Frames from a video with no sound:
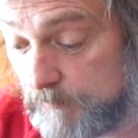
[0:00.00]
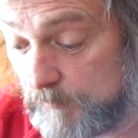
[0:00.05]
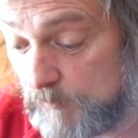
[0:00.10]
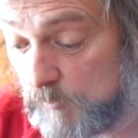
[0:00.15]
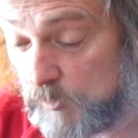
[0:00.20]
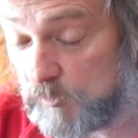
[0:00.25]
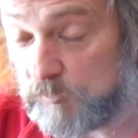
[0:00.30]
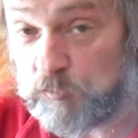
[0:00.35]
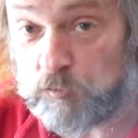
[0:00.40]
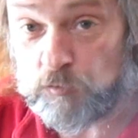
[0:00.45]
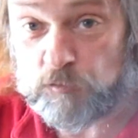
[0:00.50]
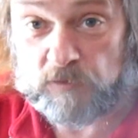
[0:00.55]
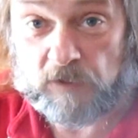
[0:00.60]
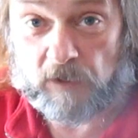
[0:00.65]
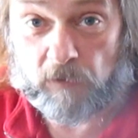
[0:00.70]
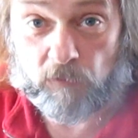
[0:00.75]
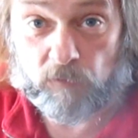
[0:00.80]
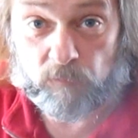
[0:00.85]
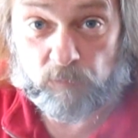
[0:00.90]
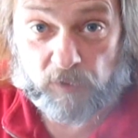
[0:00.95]
The 2
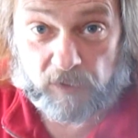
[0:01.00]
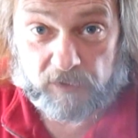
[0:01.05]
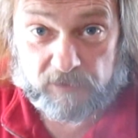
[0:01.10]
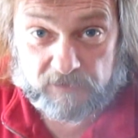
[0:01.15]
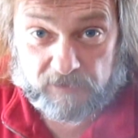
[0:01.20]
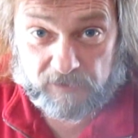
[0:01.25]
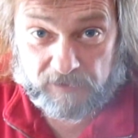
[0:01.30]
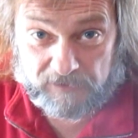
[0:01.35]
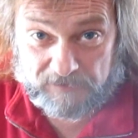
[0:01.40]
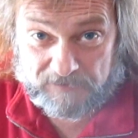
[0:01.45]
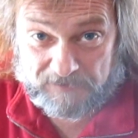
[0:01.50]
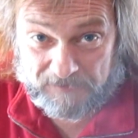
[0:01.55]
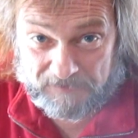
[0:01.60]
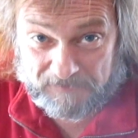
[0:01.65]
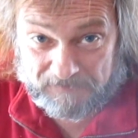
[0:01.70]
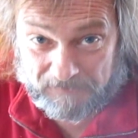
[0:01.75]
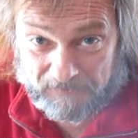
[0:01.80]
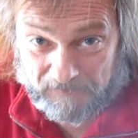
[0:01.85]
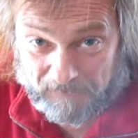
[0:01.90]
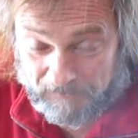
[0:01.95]
terabyte gets
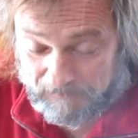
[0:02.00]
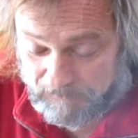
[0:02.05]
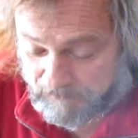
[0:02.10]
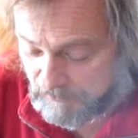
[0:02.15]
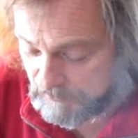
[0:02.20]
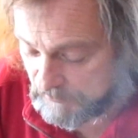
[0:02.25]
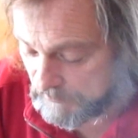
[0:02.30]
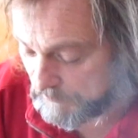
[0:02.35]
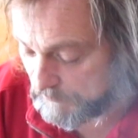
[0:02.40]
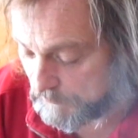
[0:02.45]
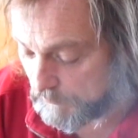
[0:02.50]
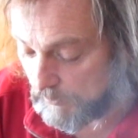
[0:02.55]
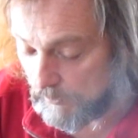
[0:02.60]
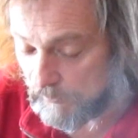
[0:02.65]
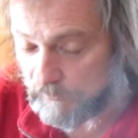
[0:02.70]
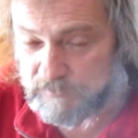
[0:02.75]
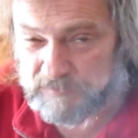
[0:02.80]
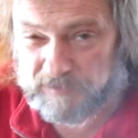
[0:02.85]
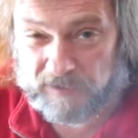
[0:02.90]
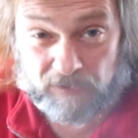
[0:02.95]
into hundreds of
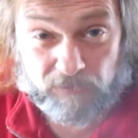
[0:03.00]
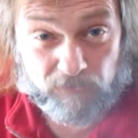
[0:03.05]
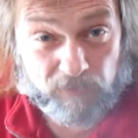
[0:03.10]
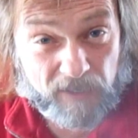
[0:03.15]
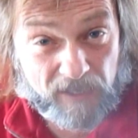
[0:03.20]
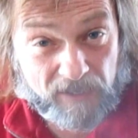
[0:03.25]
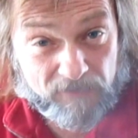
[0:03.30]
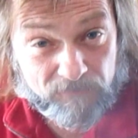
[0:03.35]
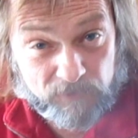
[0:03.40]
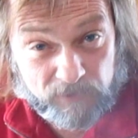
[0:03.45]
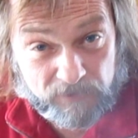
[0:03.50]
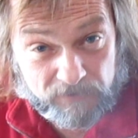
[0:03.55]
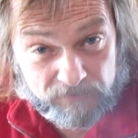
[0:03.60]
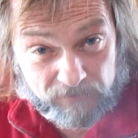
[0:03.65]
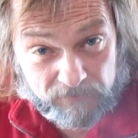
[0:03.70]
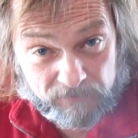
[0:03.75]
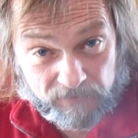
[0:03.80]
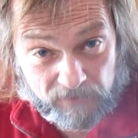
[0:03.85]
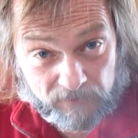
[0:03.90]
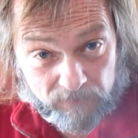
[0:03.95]
dollars. I don't have
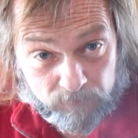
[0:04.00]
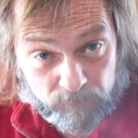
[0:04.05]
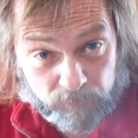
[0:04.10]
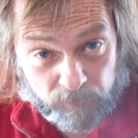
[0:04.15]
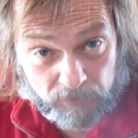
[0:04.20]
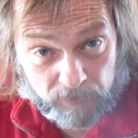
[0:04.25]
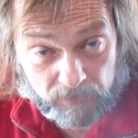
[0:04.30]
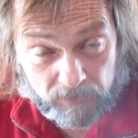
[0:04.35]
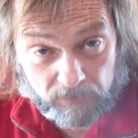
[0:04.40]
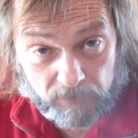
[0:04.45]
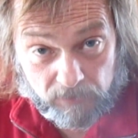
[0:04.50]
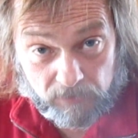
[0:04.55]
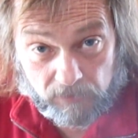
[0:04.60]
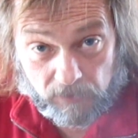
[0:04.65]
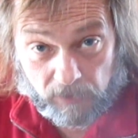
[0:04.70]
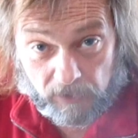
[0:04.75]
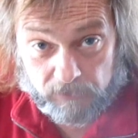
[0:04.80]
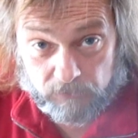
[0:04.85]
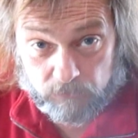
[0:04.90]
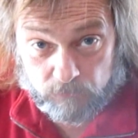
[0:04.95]
anything that big.
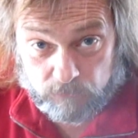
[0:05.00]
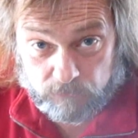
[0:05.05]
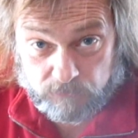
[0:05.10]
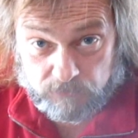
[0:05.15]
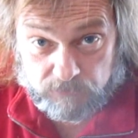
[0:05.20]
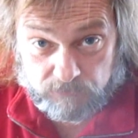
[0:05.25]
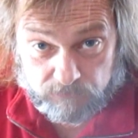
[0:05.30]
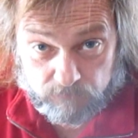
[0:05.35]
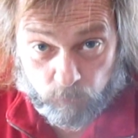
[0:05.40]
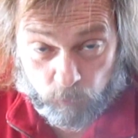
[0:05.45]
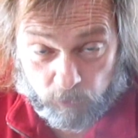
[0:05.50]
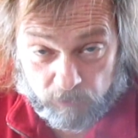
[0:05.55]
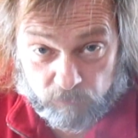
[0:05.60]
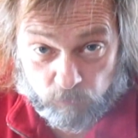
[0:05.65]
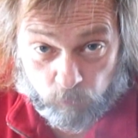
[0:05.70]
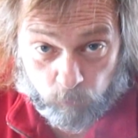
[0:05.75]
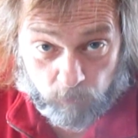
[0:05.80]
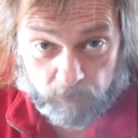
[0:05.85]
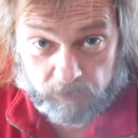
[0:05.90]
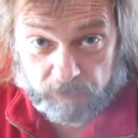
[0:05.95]
I use
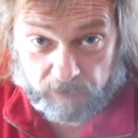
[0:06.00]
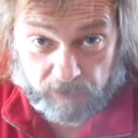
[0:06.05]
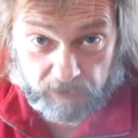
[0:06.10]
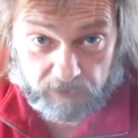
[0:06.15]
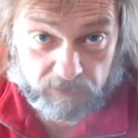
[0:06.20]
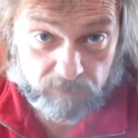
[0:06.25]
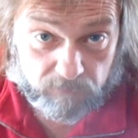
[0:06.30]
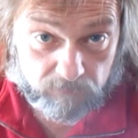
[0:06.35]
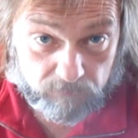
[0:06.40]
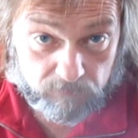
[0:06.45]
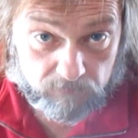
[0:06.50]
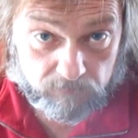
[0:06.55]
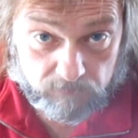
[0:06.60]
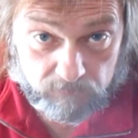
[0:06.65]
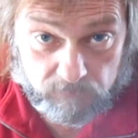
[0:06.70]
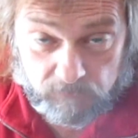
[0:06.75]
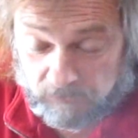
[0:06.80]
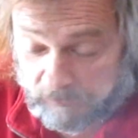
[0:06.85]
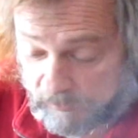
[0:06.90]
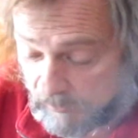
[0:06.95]
128
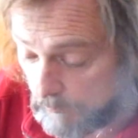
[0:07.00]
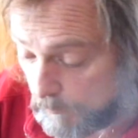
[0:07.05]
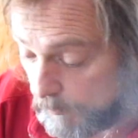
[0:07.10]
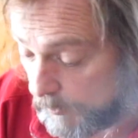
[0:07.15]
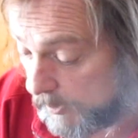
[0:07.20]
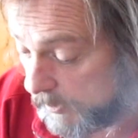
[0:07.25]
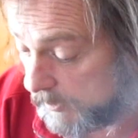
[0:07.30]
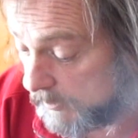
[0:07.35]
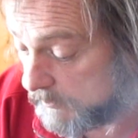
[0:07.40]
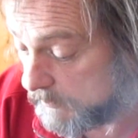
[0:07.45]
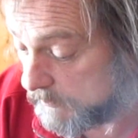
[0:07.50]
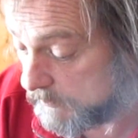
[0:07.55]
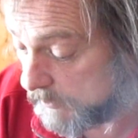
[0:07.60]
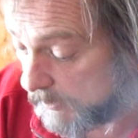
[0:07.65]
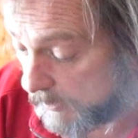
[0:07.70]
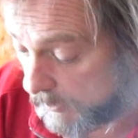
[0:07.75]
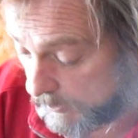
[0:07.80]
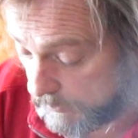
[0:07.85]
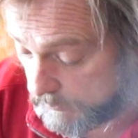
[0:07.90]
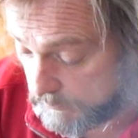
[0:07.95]
gigabyte
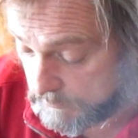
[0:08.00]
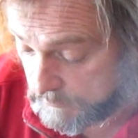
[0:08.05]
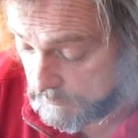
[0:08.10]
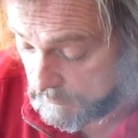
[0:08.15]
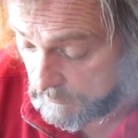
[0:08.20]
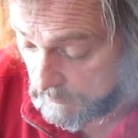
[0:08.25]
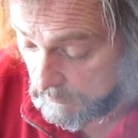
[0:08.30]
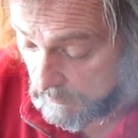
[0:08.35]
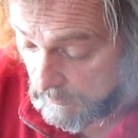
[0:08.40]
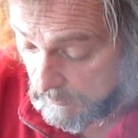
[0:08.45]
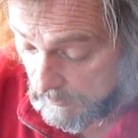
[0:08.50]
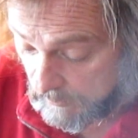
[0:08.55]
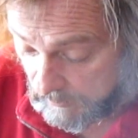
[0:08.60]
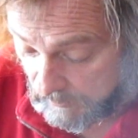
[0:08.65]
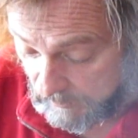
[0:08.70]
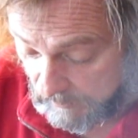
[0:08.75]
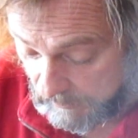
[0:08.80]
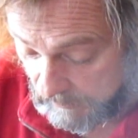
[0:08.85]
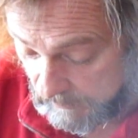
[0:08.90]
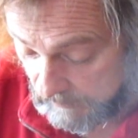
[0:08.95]
cards,
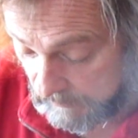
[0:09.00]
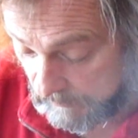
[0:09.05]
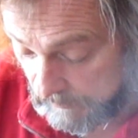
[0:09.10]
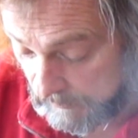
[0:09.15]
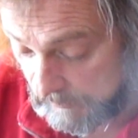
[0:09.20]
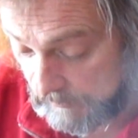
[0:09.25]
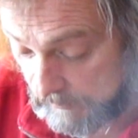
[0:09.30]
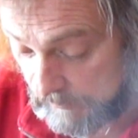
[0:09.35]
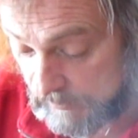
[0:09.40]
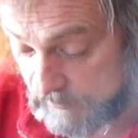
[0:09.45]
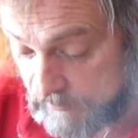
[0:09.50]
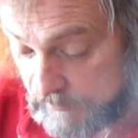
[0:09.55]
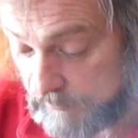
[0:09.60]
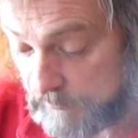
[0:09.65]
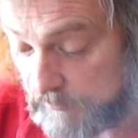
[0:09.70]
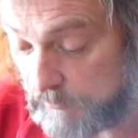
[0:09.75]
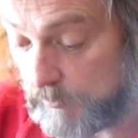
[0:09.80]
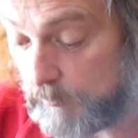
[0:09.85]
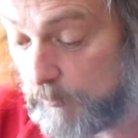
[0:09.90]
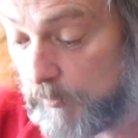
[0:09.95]
and actually
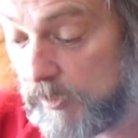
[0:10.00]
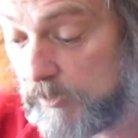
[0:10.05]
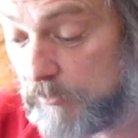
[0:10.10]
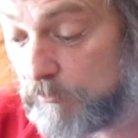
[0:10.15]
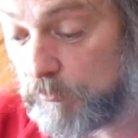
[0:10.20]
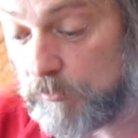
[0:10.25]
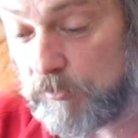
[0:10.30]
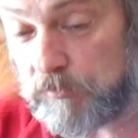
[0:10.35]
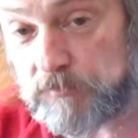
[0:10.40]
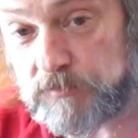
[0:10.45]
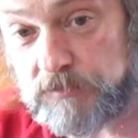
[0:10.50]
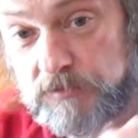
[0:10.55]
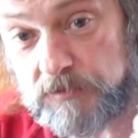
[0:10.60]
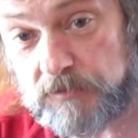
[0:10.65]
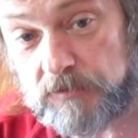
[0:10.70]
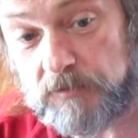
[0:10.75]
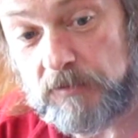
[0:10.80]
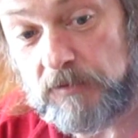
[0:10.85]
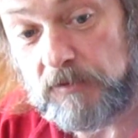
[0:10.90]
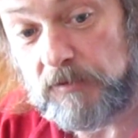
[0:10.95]
they're the micros
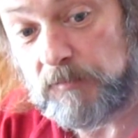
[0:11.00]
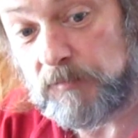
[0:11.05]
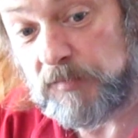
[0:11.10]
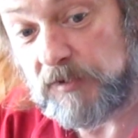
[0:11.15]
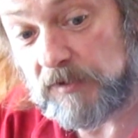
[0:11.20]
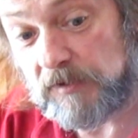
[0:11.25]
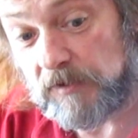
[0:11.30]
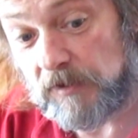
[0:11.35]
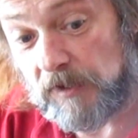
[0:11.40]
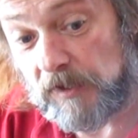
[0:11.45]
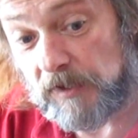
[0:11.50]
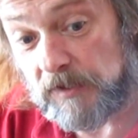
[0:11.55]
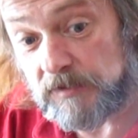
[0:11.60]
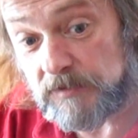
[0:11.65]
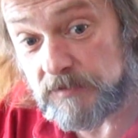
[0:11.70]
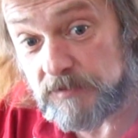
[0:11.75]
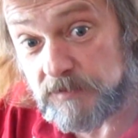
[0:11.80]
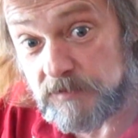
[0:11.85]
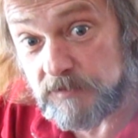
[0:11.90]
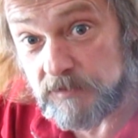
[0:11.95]

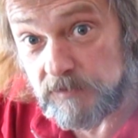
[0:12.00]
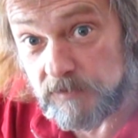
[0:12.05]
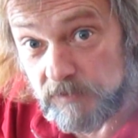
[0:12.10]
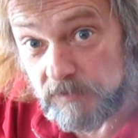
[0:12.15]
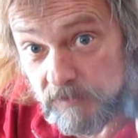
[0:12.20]
because